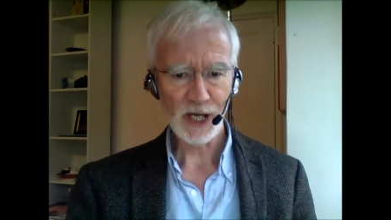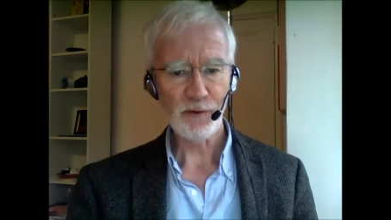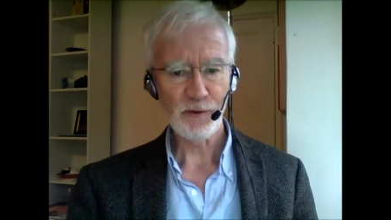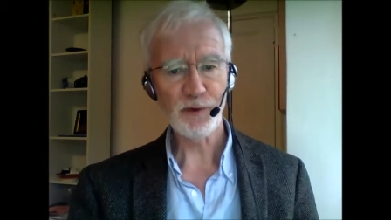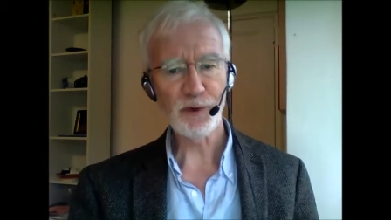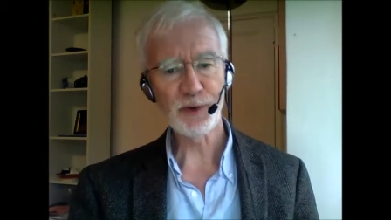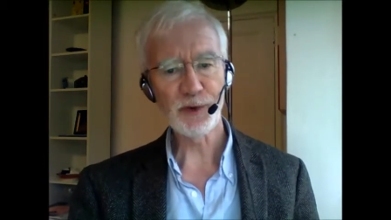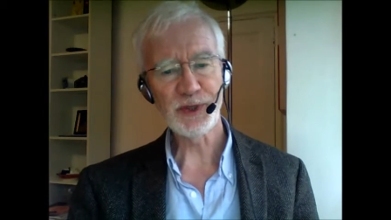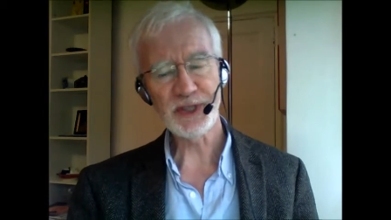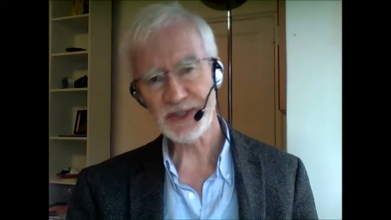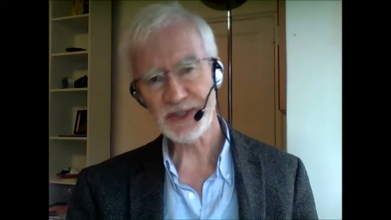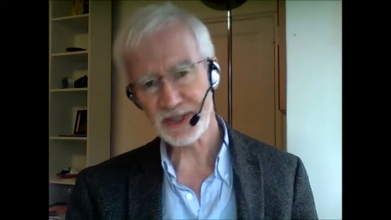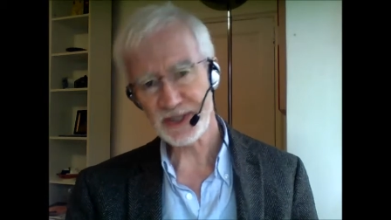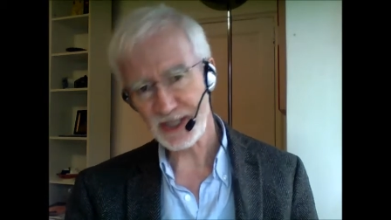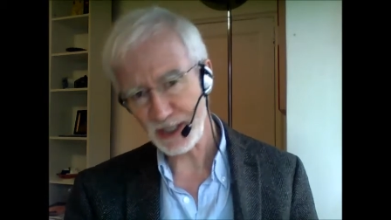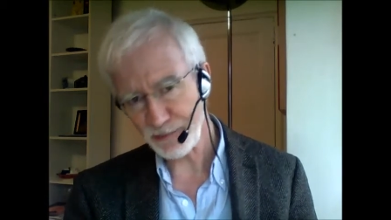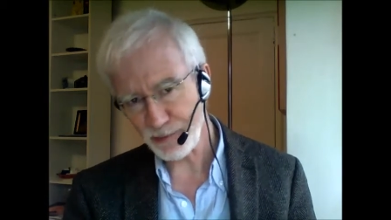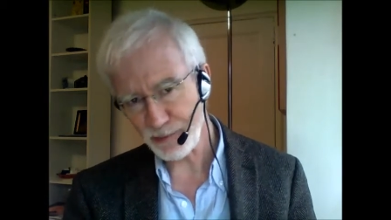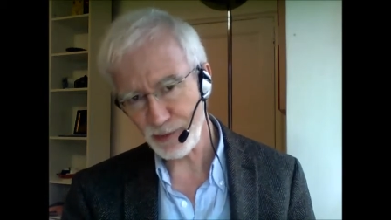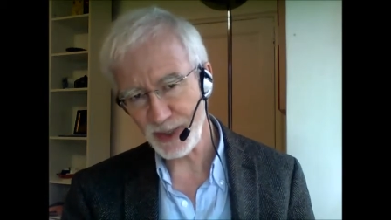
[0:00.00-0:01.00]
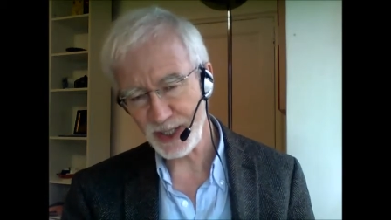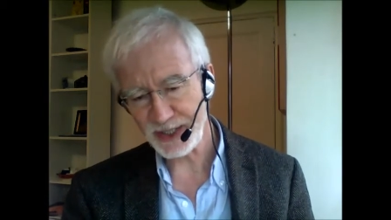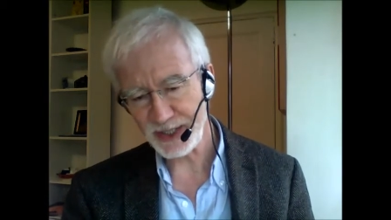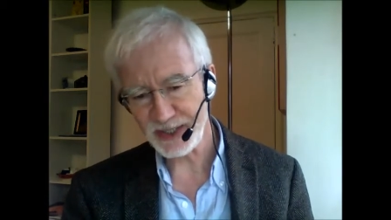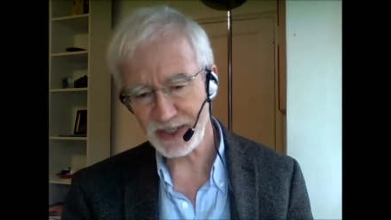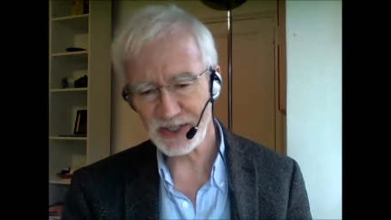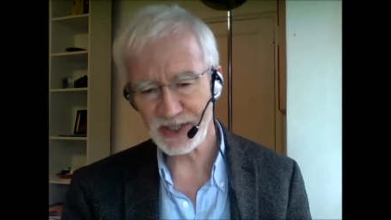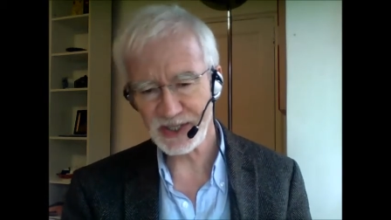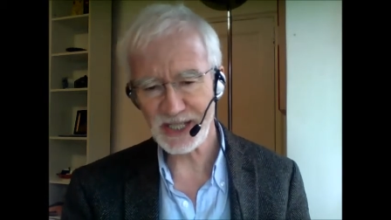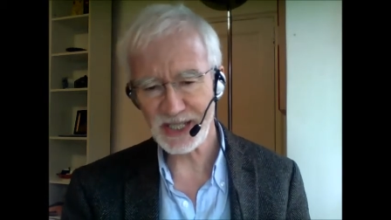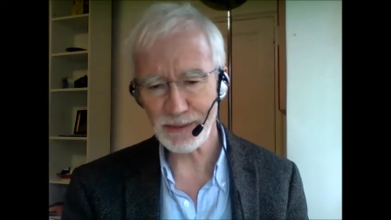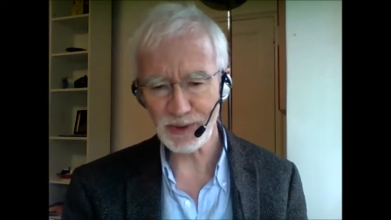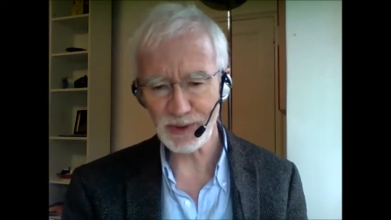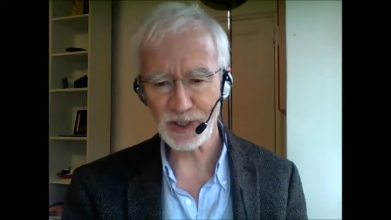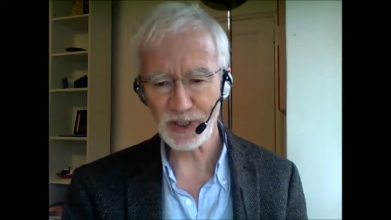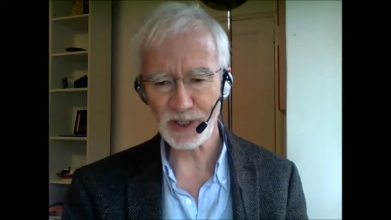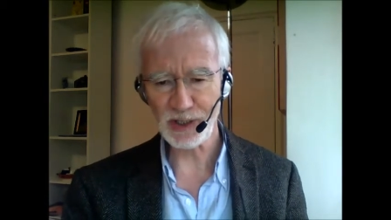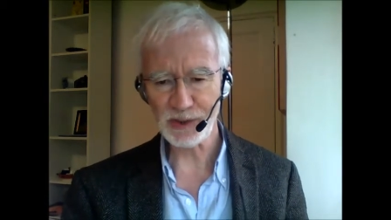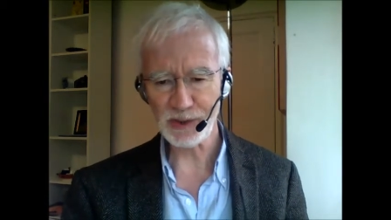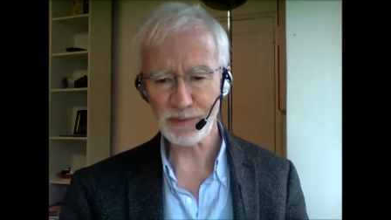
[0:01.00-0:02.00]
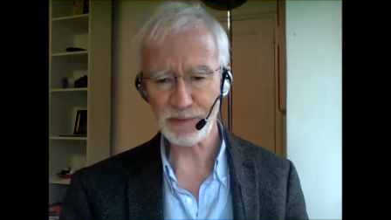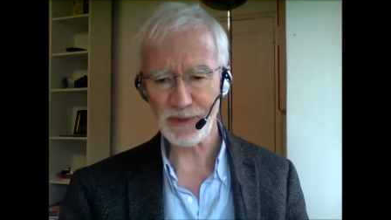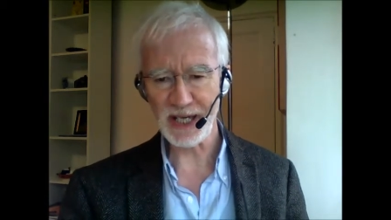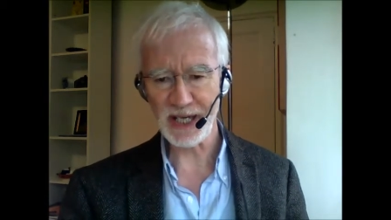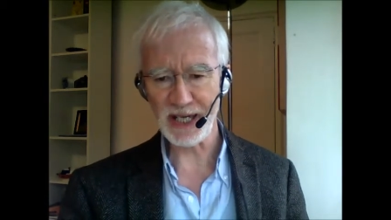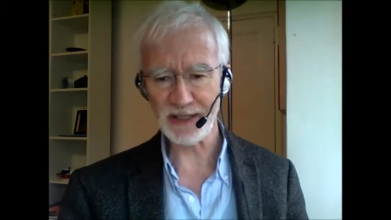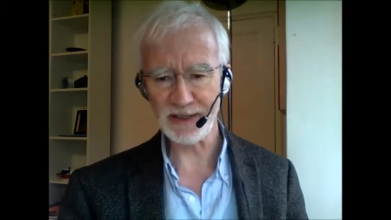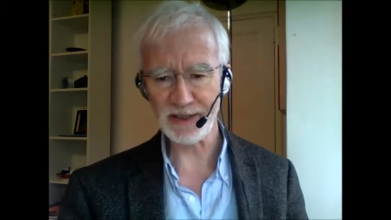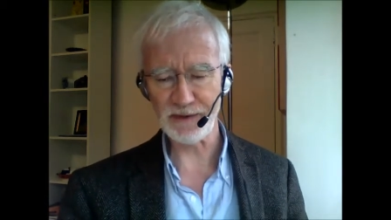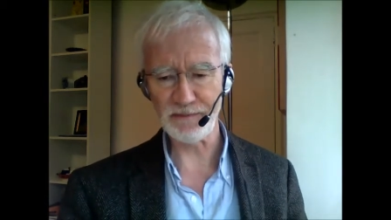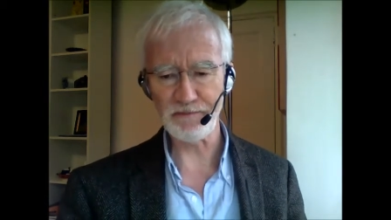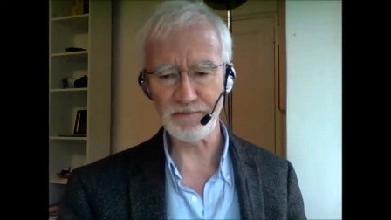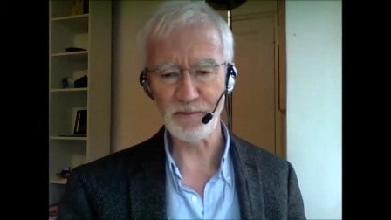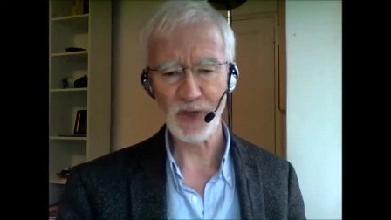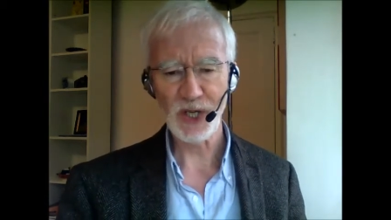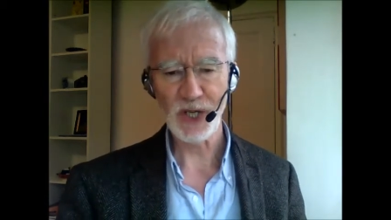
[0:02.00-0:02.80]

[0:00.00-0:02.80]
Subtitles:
for discovering this sabotage pattern,